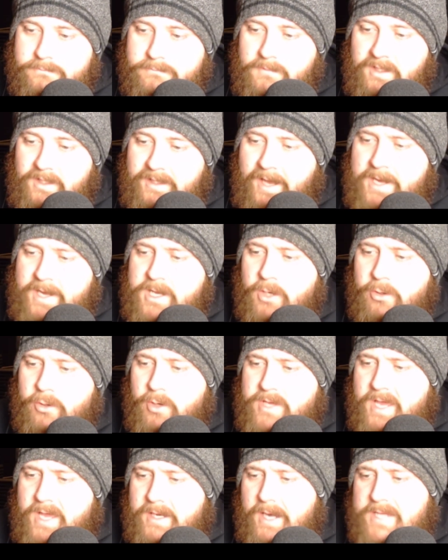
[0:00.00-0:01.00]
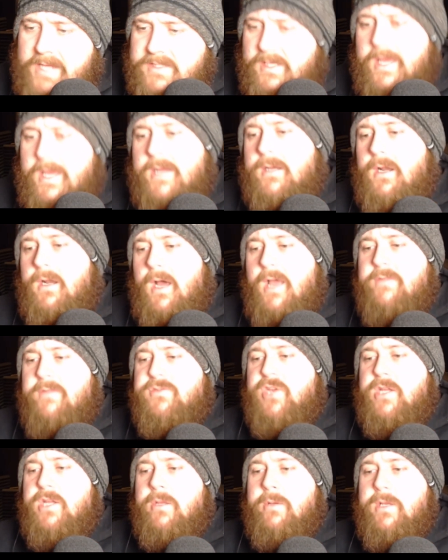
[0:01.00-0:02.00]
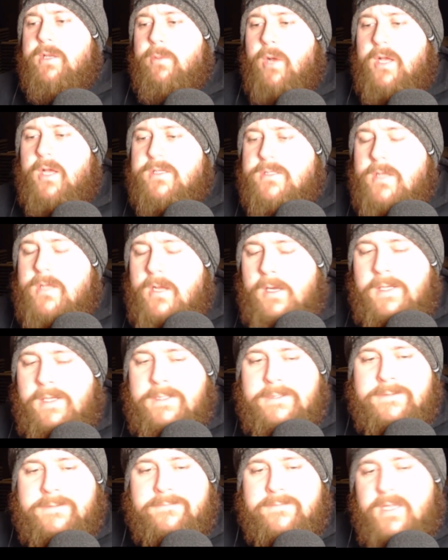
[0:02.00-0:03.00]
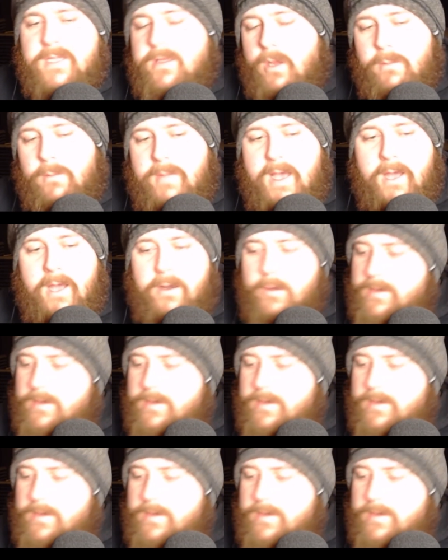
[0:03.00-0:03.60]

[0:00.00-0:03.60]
Kenny Okoye glazing Ankalaev is genuinely worse. It don't matter.